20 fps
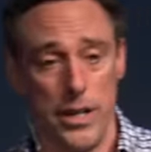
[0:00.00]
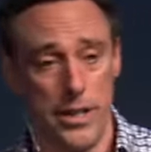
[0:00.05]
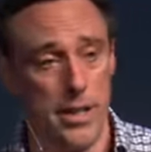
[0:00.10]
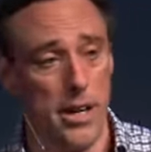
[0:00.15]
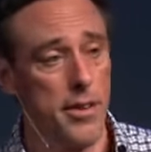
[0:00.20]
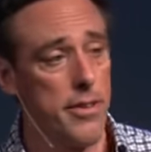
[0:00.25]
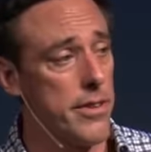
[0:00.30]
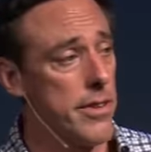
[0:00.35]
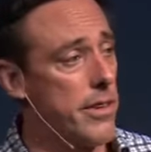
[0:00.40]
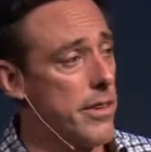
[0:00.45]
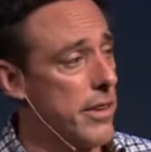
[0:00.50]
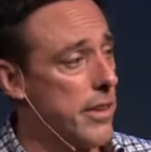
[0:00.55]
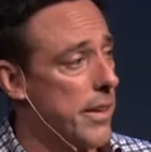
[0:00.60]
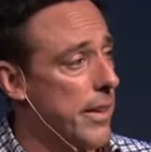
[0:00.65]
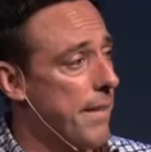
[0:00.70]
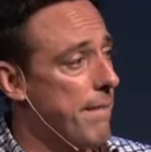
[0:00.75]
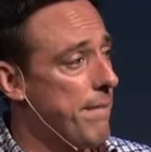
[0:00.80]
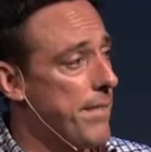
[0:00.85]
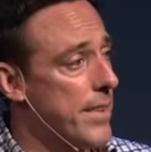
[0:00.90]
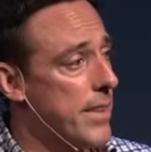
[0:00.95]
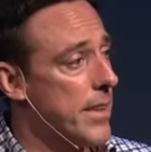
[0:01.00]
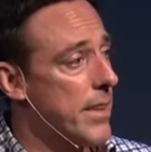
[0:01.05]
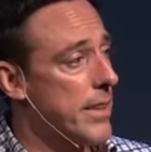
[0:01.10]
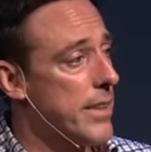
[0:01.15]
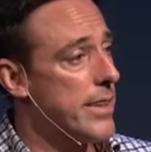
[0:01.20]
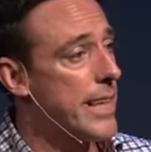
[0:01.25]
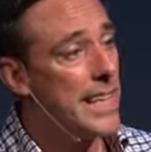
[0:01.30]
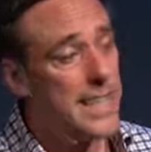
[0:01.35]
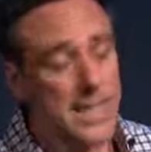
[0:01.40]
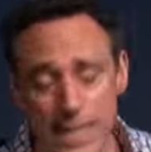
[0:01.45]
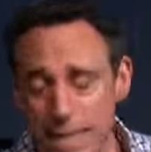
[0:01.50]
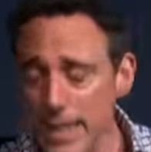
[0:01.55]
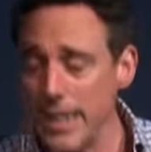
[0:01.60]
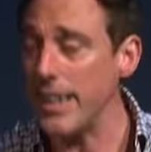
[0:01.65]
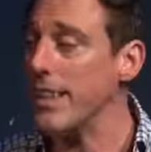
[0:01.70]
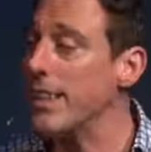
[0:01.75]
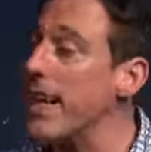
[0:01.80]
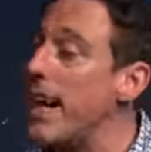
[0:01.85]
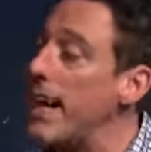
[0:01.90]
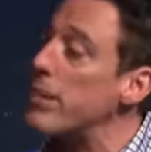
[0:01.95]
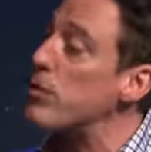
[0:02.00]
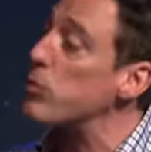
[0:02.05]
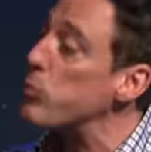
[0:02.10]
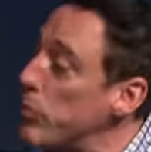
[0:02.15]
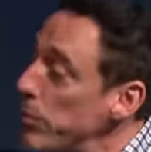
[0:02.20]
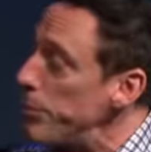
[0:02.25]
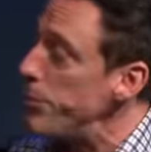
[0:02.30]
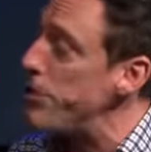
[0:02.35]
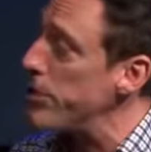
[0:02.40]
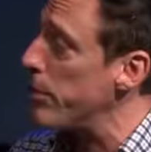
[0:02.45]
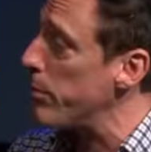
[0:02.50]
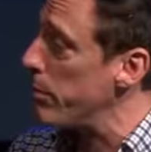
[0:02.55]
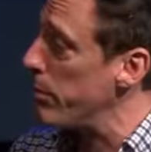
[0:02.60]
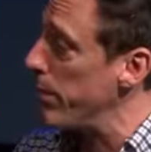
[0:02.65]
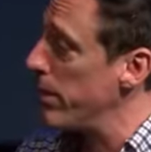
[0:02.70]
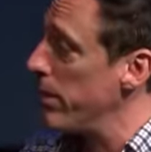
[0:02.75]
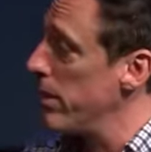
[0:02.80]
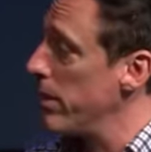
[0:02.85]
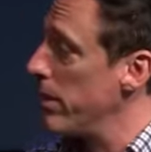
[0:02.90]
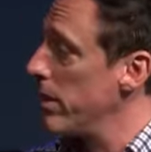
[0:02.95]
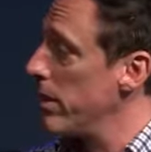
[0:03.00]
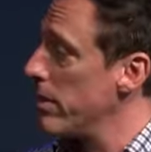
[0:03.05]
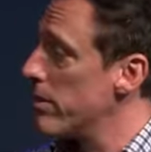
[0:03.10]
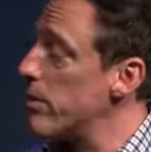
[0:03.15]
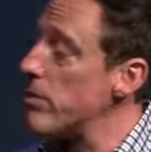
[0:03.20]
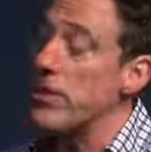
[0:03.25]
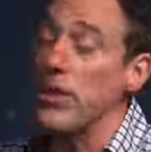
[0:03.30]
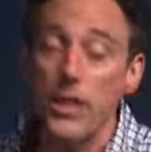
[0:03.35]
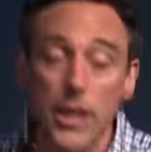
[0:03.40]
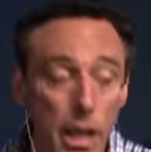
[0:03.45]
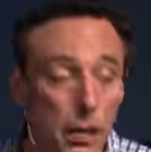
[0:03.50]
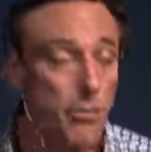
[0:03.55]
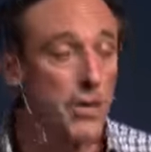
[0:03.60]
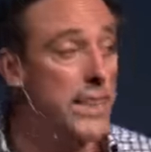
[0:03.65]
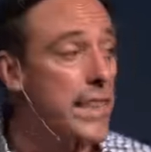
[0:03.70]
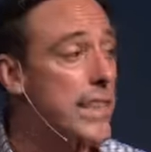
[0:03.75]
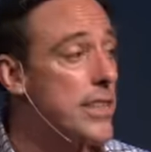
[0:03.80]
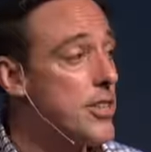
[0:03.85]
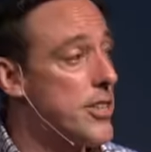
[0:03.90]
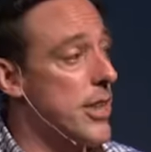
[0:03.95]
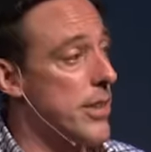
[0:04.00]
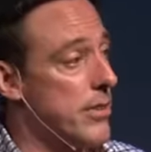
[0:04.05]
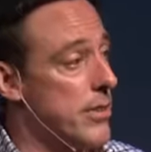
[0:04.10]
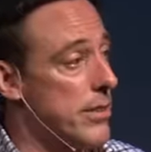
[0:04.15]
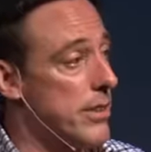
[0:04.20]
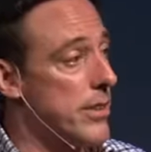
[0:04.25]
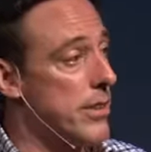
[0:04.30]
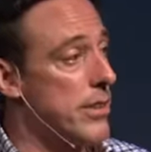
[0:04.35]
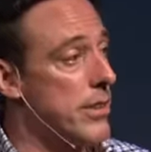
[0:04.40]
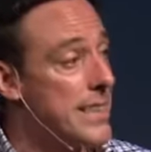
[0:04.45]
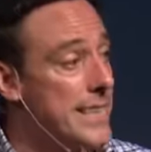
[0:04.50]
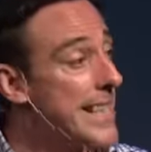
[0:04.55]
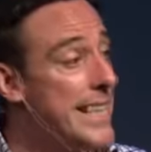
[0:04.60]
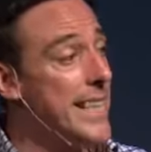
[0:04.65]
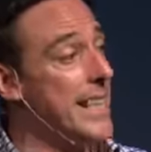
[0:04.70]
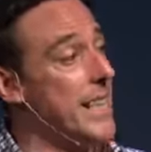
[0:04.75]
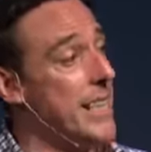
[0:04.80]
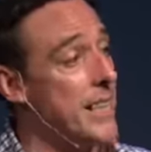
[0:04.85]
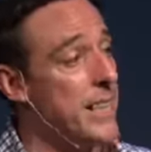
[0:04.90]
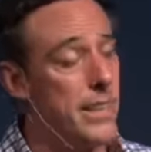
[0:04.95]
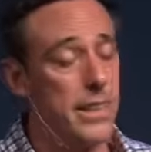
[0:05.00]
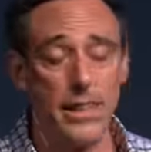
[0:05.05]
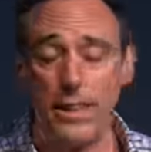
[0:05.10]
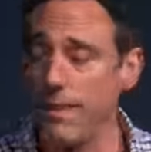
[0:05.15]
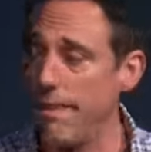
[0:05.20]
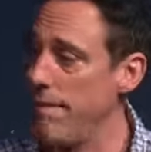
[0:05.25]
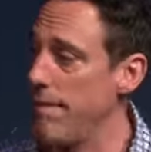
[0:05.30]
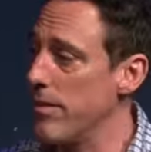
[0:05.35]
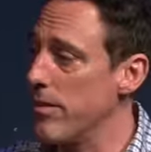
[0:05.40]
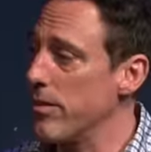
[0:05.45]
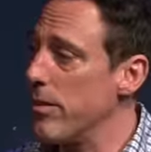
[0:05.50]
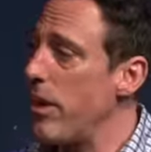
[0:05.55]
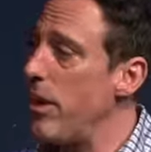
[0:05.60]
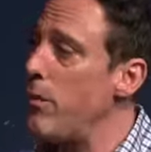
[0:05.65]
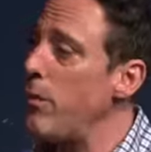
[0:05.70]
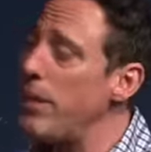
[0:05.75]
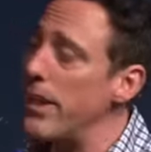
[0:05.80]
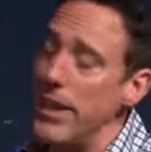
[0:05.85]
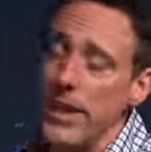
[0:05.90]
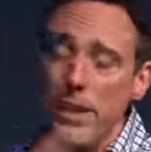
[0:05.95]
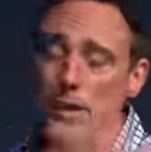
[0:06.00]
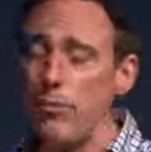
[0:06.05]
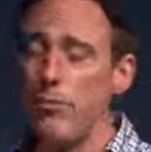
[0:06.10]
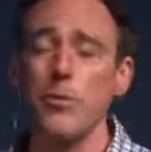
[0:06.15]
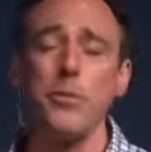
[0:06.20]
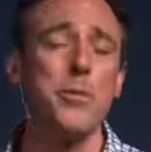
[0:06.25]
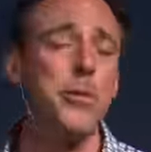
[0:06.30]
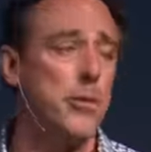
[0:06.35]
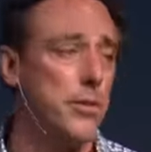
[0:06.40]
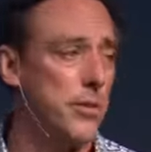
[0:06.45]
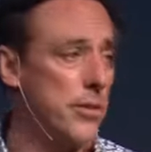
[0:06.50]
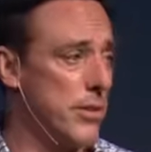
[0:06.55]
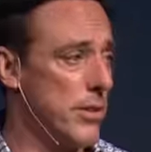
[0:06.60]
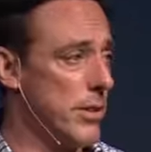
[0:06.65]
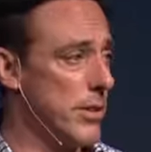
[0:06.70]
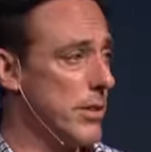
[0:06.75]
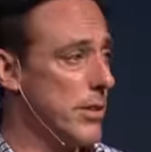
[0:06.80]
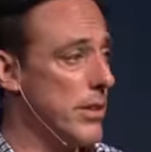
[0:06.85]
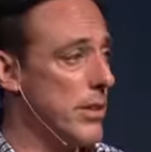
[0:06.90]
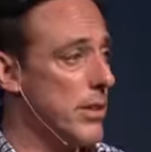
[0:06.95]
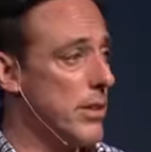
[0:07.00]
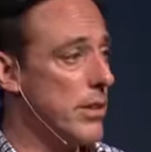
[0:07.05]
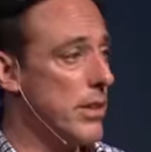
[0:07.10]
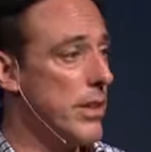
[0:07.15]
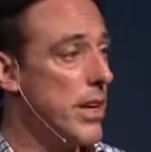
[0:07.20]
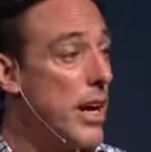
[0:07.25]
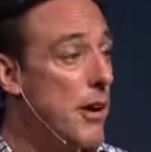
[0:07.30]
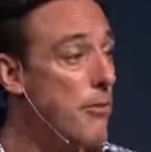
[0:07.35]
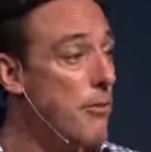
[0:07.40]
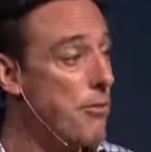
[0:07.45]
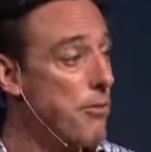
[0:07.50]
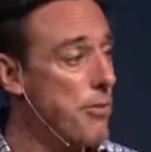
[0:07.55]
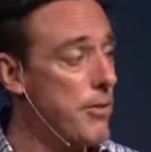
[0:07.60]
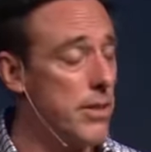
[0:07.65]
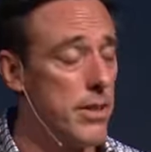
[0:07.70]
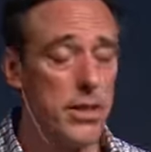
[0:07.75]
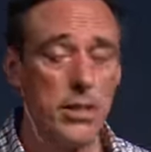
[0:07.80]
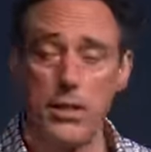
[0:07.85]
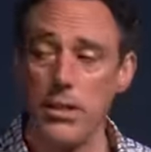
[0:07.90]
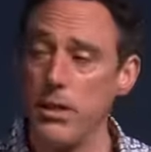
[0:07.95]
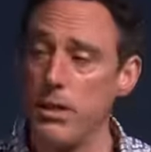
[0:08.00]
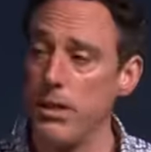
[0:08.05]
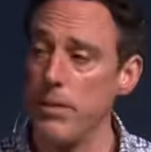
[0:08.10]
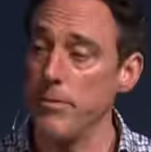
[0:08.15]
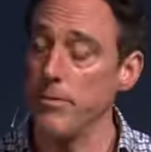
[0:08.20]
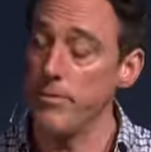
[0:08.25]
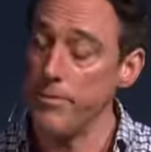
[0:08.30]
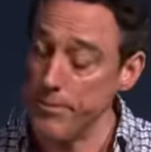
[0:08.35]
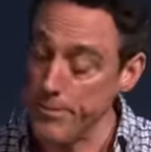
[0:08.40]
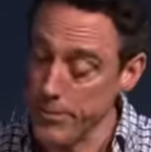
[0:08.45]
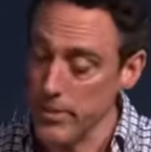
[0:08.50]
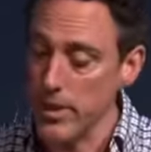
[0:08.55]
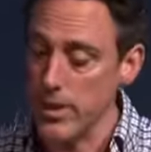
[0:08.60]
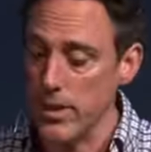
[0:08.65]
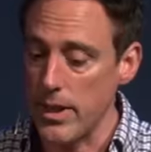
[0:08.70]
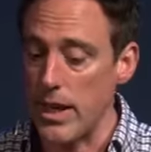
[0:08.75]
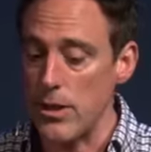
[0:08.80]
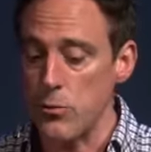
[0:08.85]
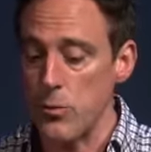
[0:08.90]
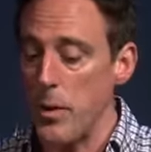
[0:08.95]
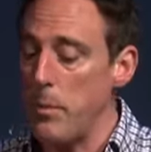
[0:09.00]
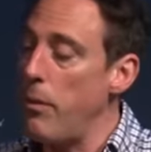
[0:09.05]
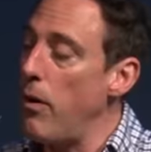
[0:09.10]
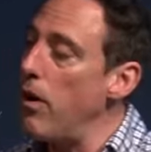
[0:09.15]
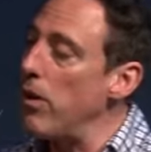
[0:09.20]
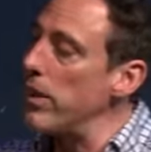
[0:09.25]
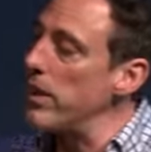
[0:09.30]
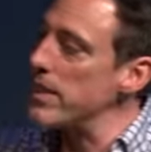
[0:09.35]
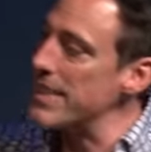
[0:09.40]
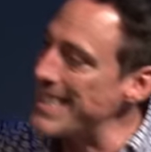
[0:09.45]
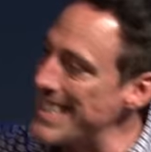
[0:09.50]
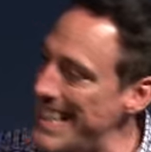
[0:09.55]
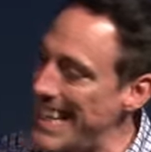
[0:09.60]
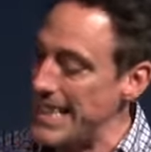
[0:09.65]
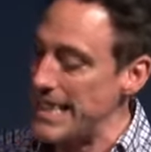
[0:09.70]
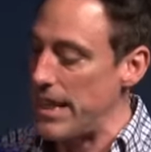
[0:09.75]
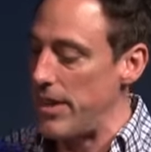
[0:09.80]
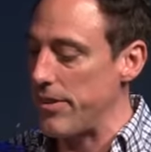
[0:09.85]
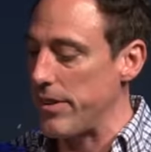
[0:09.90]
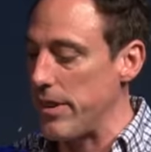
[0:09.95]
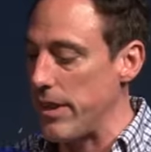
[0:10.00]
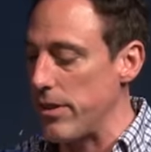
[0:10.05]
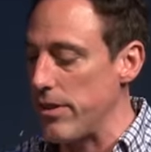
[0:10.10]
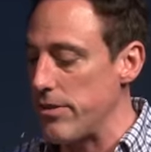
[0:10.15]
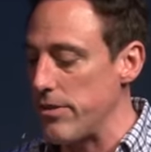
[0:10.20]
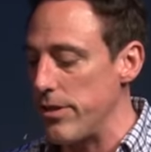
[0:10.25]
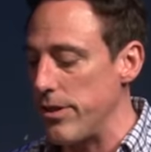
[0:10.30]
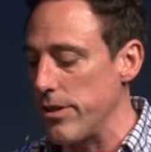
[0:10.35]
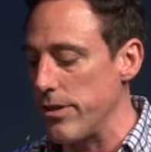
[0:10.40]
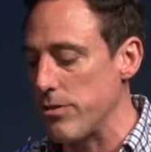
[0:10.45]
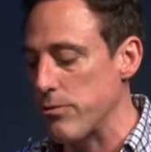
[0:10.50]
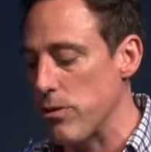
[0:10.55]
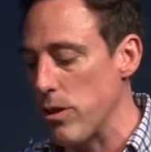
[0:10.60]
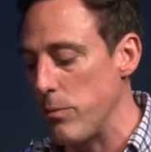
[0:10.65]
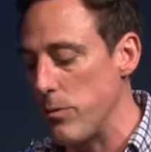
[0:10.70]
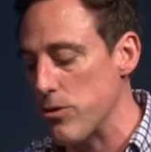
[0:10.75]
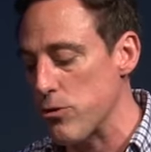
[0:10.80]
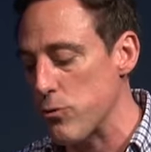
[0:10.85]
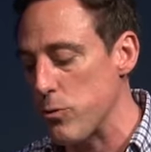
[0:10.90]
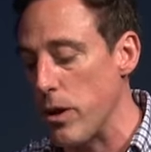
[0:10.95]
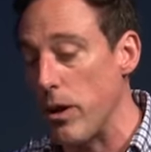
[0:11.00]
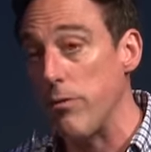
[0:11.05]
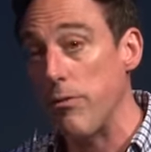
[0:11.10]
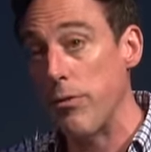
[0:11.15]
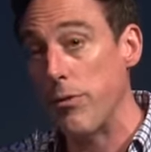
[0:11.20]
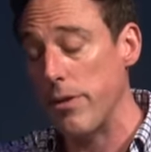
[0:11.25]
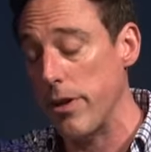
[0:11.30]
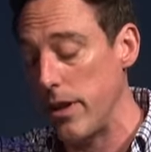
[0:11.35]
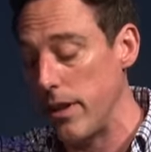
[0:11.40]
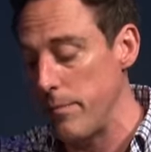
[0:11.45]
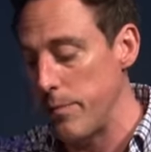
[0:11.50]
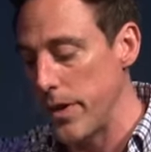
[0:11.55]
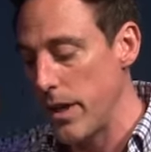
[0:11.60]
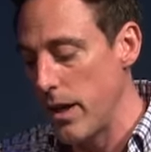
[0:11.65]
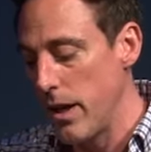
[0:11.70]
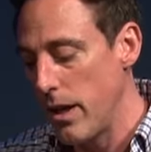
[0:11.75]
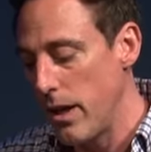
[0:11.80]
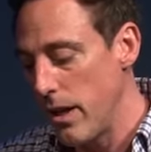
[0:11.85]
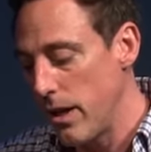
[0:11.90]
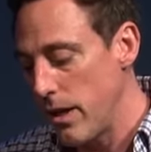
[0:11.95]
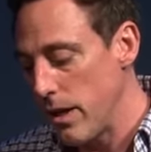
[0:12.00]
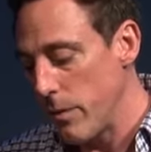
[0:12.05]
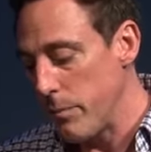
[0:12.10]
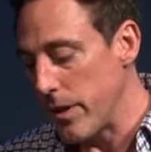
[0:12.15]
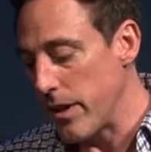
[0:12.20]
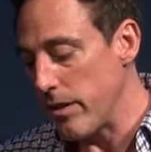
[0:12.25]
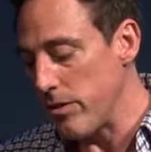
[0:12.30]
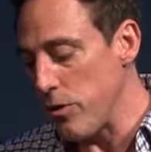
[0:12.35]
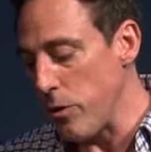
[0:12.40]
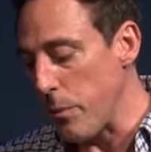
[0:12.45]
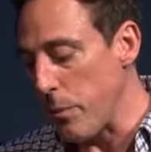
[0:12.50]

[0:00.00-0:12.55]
another. That's it. That's worship. Just loving each other. That's it. That's all I want to hear from you. Enough. That's where Paul is, and that's how the letter turns. Romans twelve three. Because of the